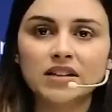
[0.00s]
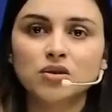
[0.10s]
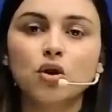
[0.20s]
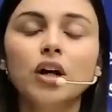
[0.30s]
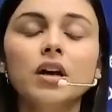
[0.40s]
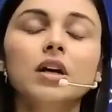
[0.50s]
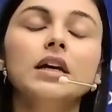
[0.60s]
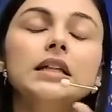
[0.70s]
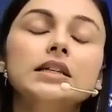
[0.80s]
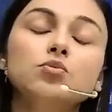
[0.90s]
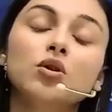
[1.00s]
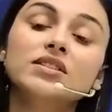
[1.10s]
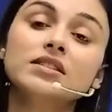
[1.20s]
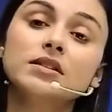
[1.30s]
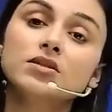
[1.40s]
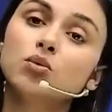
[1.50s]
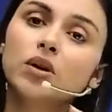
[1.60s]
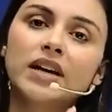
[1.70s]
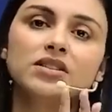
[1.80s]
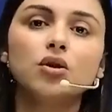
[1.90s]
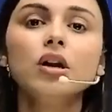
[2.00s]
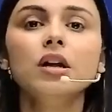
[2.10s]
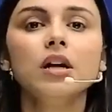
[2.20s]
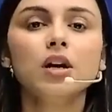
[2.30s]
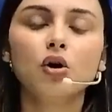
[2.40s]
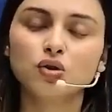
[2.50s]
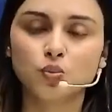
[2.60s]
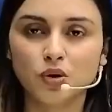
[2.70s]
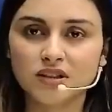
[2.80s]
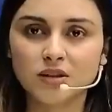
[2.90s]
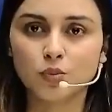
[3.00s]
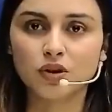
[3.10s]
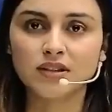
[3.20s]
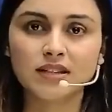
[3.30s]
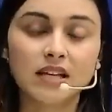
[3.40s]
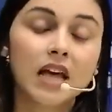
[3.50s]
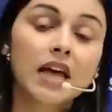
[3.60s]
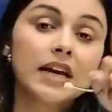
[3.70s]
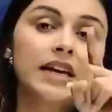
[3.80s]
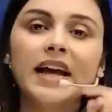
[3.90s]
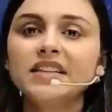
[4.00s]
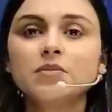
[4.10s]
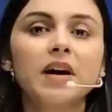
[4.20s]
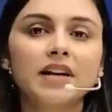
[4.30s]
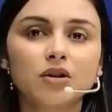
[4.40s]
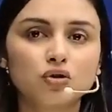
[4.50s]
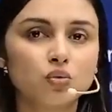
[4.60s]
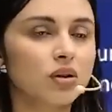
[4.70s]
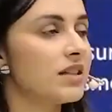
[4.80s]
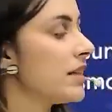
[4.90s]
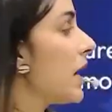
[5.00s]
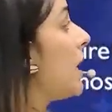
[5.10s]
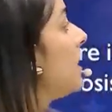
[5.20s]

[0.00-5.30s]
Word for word: your, this process is known as your osmosis process. Next, my dear students, the